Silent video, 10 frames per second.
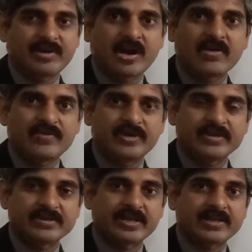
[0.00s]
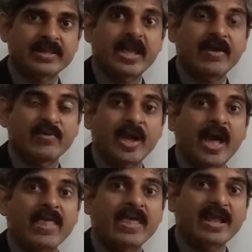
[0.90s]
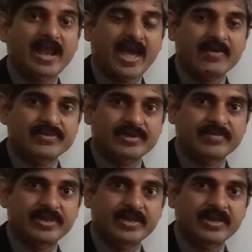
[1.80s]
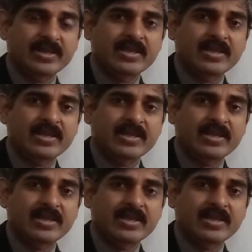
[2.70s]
confidence that I can have something.